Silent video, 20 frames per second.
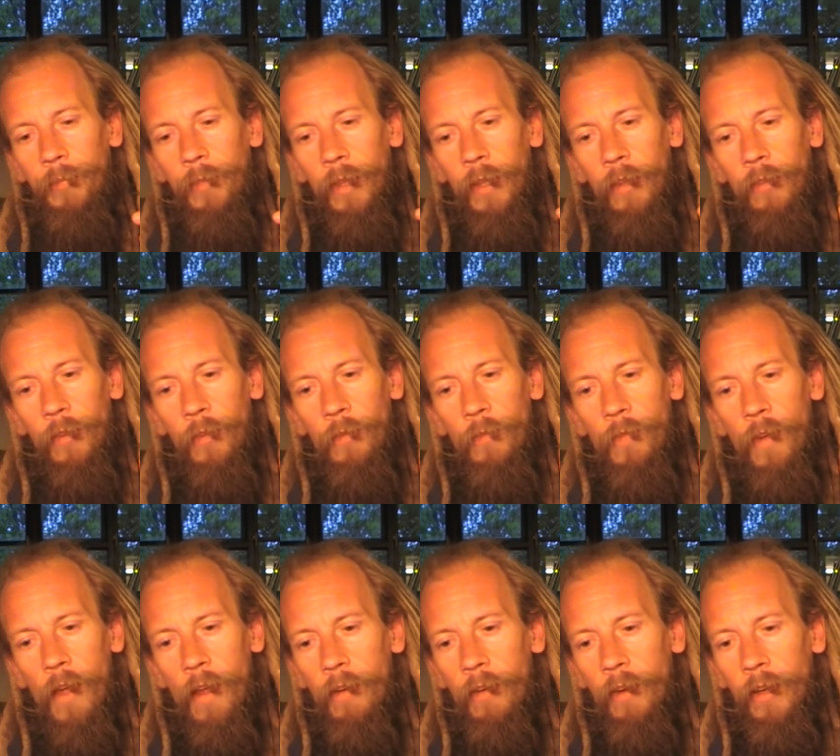it's a
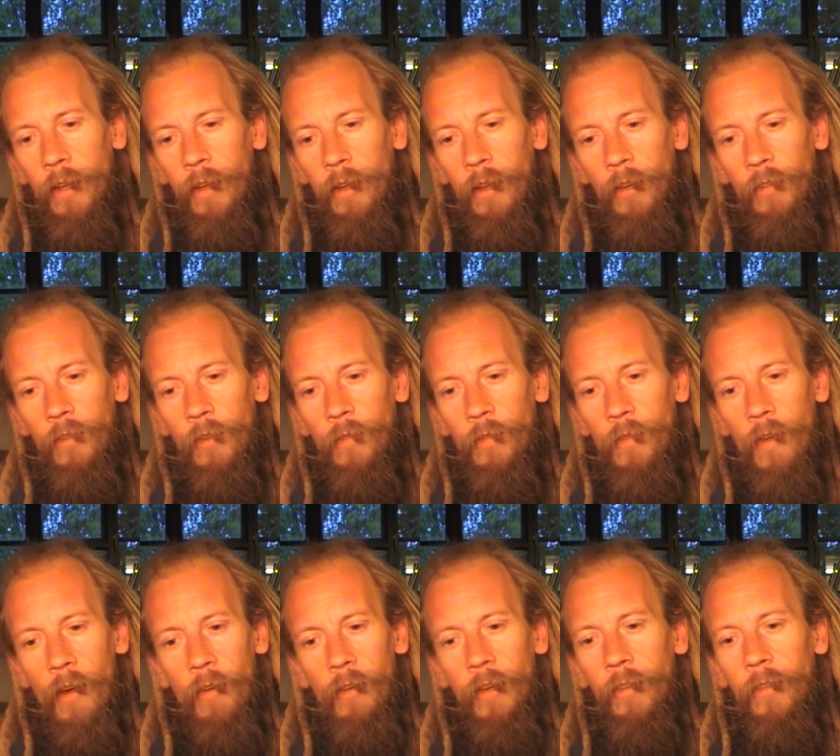
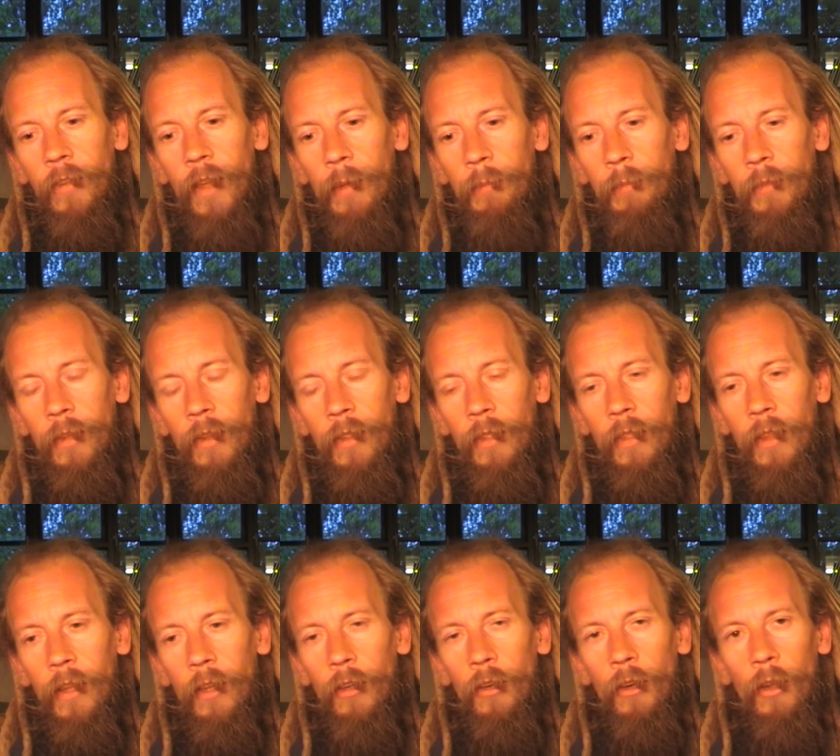very tempting
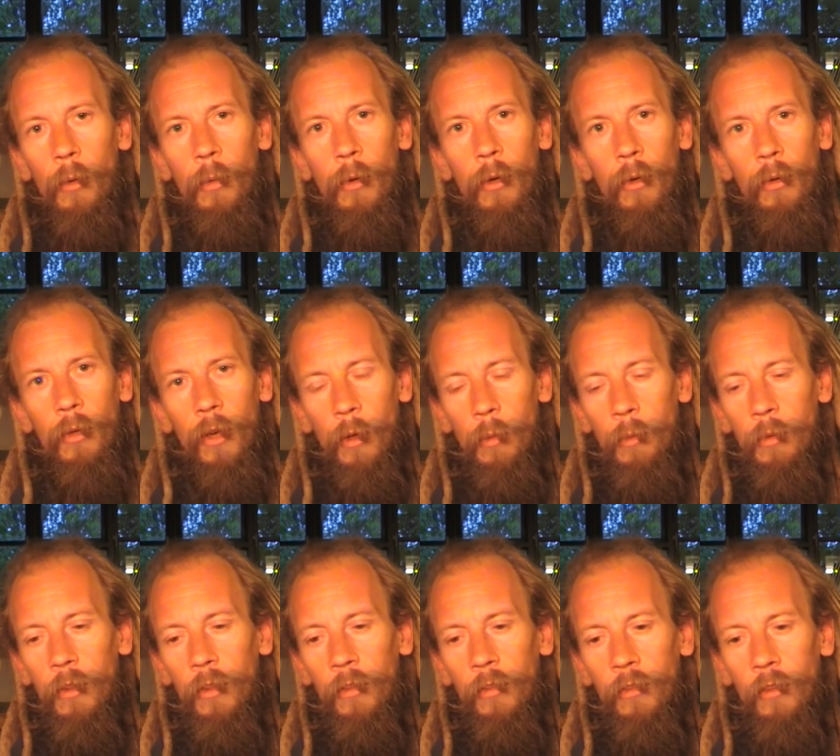thing. You know, we all know
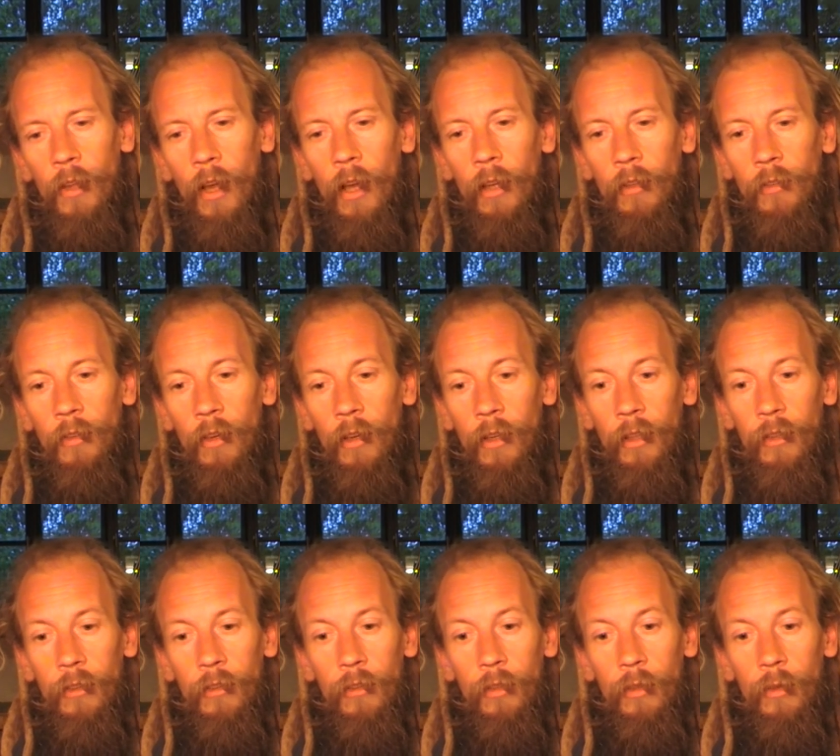with the star
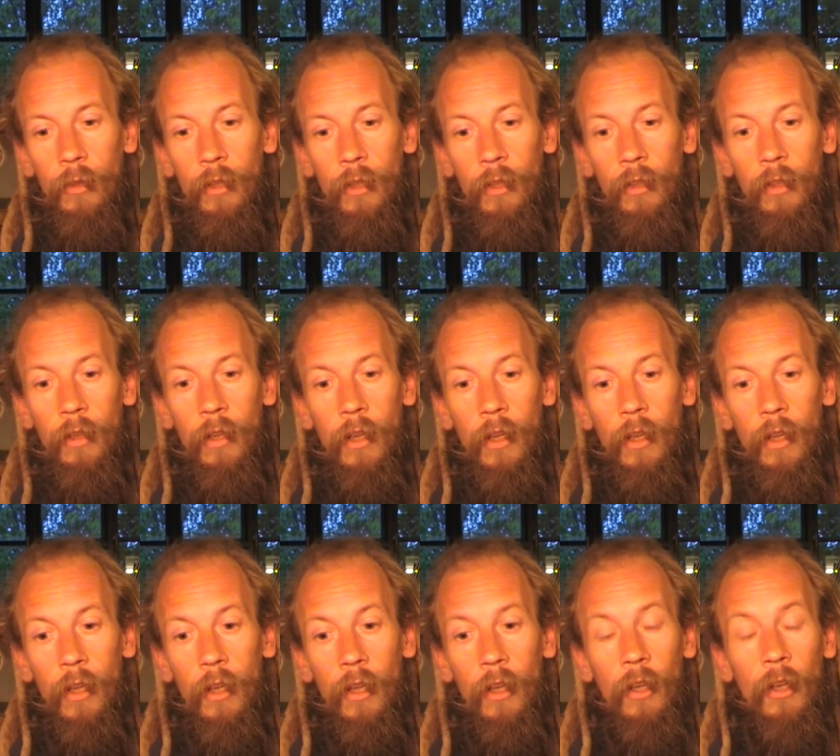signs, you
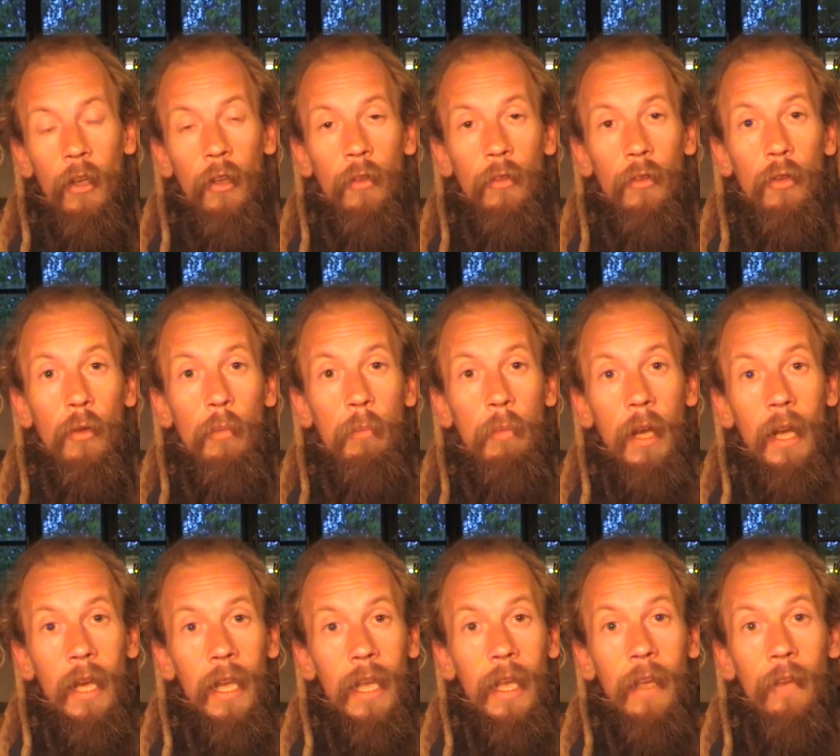
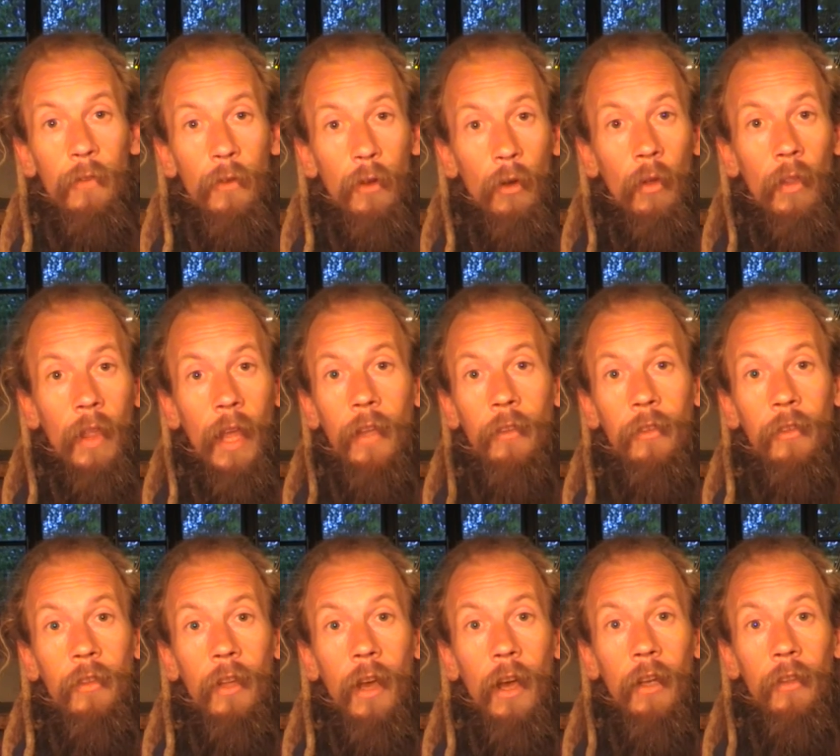believe you're that
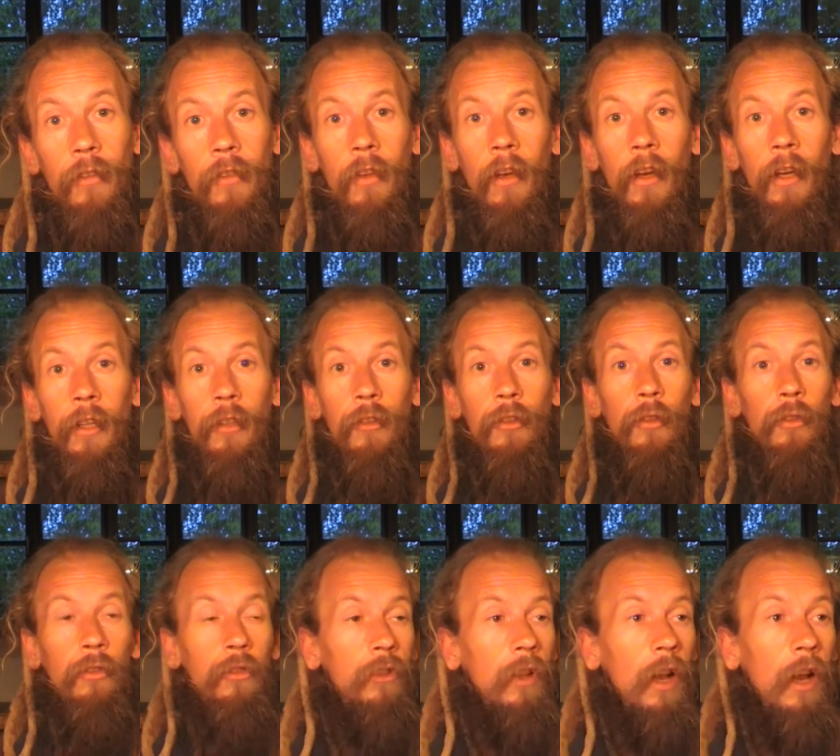star sign, you
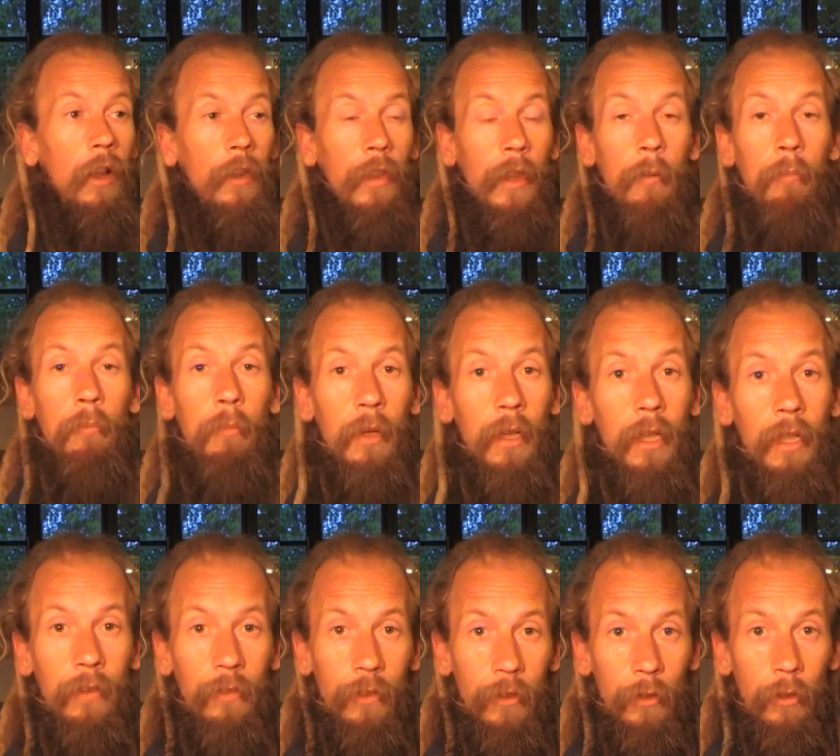start then
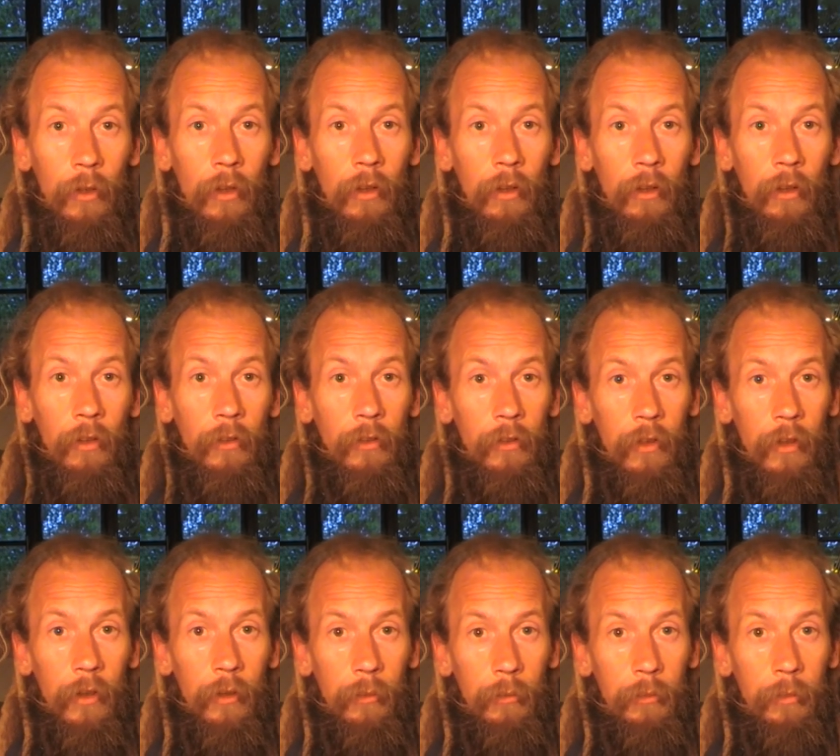believing your
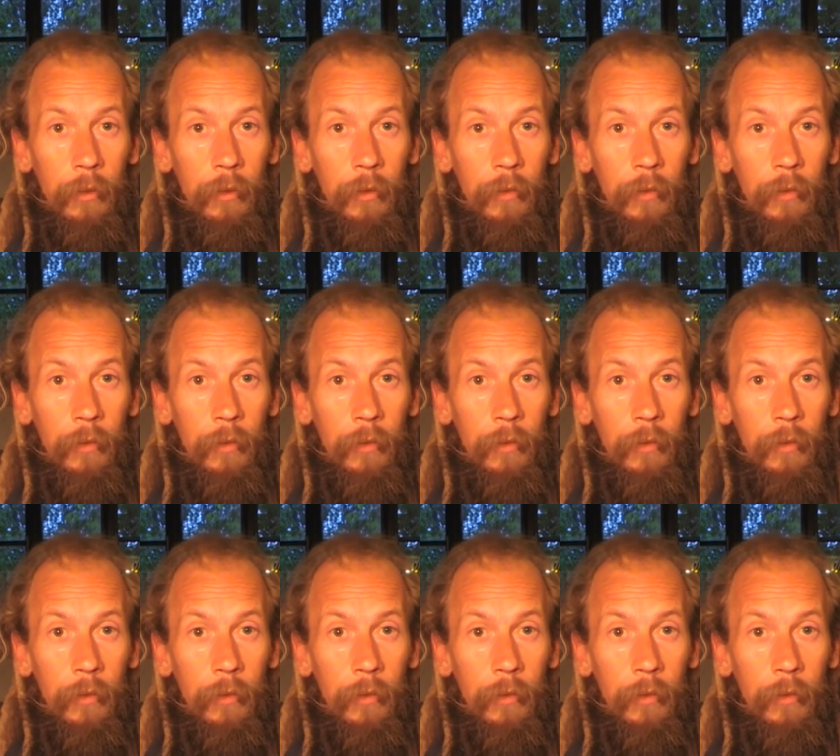horoscope,